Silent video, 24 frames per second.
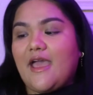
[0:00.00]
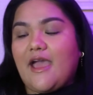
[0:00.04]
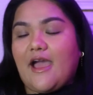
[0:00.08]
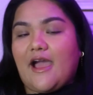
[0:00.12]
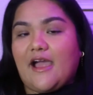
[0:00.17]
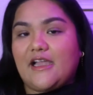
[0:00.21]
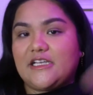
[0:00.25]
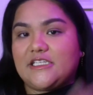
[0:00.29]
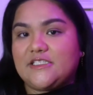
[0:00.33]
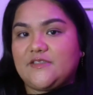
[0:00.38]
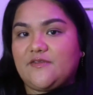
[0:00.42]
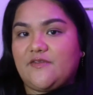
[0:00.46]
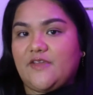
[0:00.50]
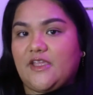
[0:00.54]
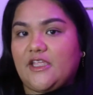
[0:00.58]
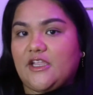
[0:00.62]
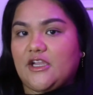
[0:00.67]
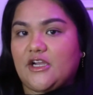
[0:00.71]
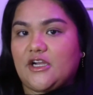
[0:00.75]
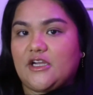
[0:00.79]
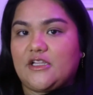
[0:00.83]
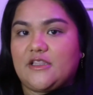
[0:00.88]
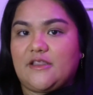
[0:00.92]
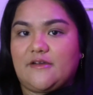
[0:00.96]
I just
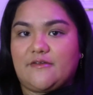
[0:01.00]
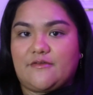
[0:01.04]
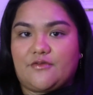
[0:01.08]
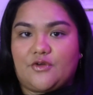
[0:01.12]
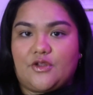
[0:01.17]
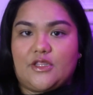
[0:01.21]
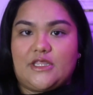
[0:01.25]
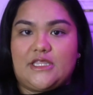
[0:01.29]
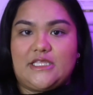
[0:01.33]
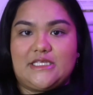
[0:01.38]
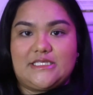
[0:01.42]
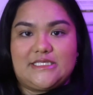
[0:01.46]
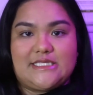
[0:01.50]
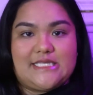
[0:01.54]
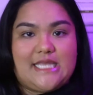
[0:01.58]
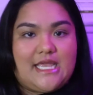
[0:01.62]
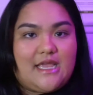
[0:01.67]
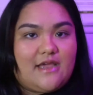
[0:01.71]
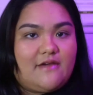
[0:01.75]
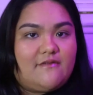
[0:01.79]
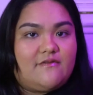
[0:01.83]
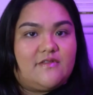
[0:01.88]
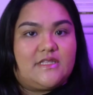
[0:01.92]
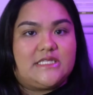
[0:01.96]
figured that for the
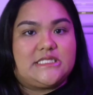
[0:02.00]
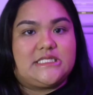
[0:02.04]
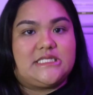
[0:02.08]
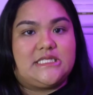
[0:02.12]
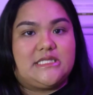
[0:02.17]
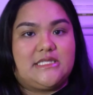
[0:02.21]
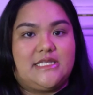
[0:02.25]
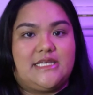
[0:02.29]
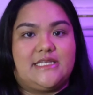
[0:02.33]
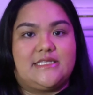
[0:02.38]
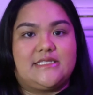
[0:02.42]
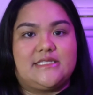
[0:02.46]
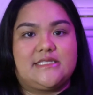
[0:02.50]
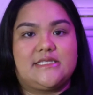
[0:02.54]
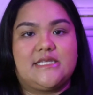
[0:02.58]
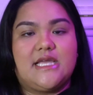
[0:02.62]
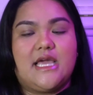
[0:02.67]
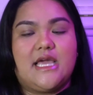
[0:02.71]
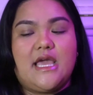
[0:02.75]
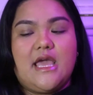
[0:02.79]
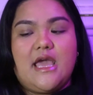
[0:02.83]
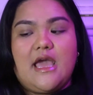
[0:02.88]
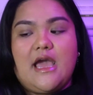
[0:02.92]
sake of this list,